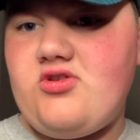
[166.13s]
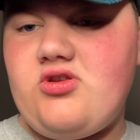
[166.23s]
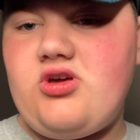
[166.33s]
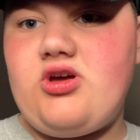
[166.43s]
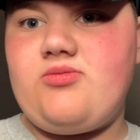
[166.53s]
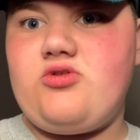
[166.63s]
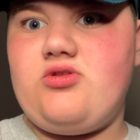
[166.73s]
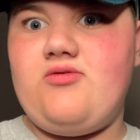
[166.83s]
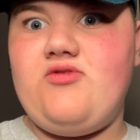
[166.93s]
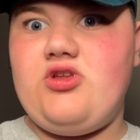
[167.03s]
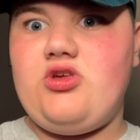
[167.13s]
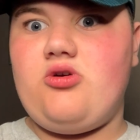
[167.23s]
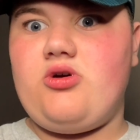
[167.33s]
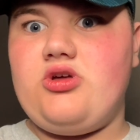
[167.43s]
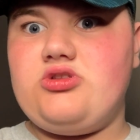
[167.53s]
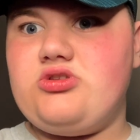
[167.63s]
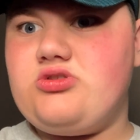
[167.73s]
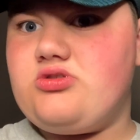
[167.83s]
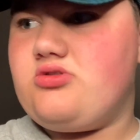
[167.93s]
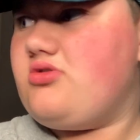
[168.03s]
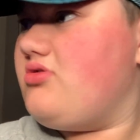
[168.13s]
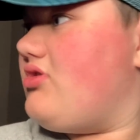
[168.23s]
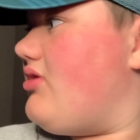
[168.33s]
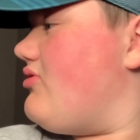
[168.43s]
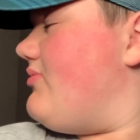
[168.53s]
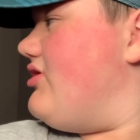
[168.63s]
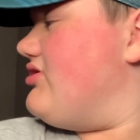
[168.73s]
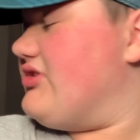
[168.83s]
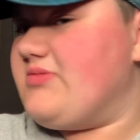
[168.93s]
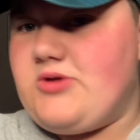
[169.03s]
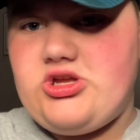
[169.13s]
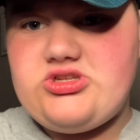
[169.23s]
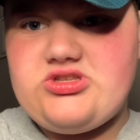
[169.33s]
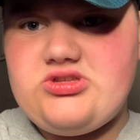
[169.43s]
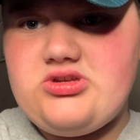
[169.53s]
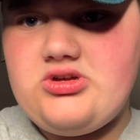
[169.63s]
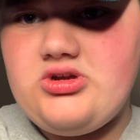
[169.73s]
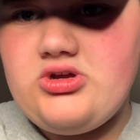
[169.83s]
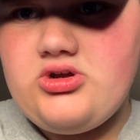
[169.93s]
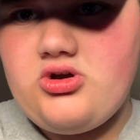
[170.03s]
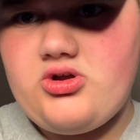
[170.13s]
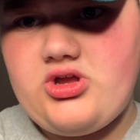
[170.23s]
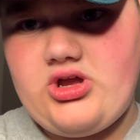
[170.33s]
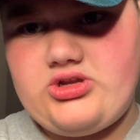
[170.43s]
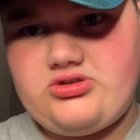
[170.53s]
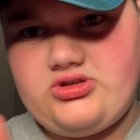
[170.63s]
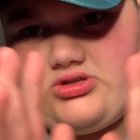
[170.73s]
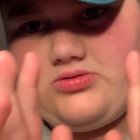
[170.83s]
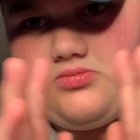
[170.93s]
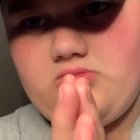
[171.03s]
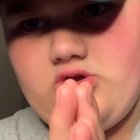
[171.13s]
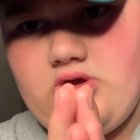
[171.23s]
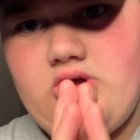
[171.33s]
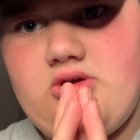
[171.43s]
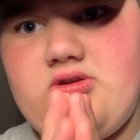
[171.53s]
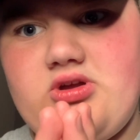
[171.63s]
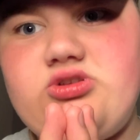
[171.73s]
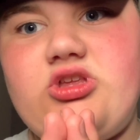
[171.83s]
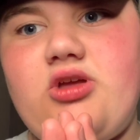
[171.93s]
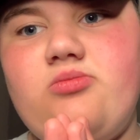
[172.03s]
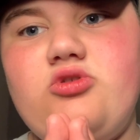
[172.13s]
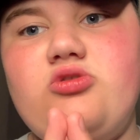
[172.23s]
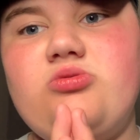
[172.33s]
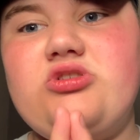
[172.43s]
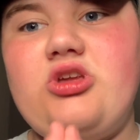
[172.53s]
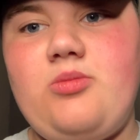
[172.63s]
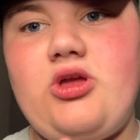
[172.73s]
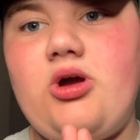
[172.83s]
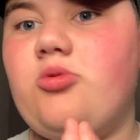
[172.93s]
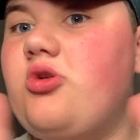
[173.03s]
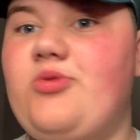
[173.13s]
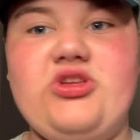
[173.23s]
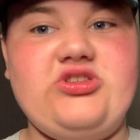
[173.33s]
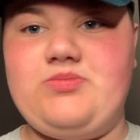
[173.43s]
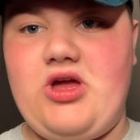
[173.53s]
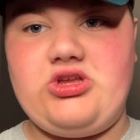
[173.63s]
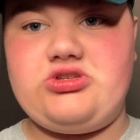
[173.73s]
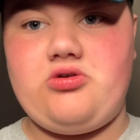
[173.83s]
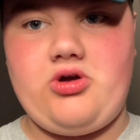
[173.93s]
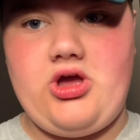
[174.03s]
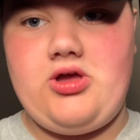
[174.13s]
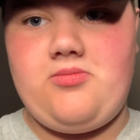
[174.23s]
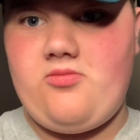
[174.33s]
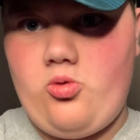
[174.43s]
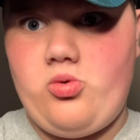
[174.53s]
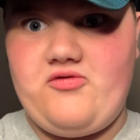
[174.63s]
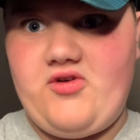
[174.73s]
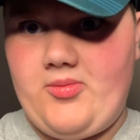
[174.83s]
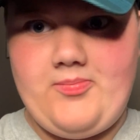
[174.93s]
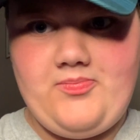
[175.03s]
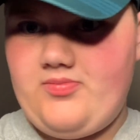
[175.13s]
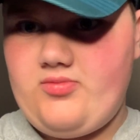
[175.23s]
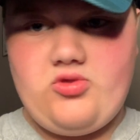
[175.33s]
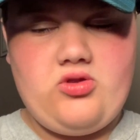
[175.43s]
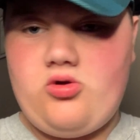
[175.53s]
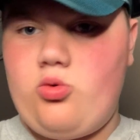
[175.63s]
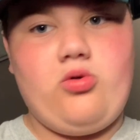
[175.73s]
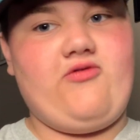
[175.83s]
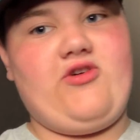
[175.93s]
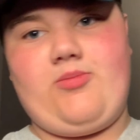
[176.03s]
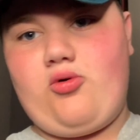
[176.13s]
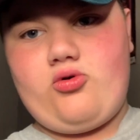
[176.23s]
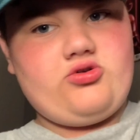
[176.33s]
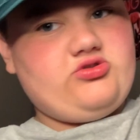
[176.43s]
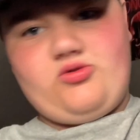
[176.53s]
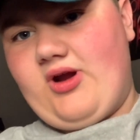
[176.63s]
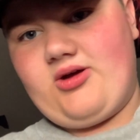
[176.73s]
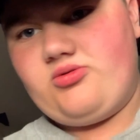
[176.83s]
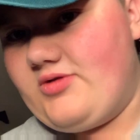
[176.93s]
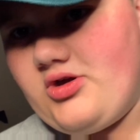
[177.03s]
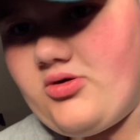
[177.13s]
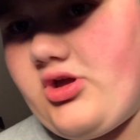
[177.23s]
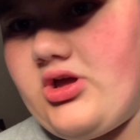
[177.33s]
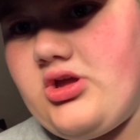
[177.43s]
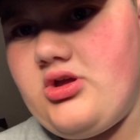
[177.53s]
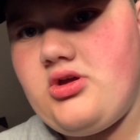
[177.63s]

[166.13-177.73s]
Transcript: After the video ends, I'm gonna be in space. Okay, guys, listen. The next time you see me, I'm gonna be in space. Okay, with portals around me. Okay.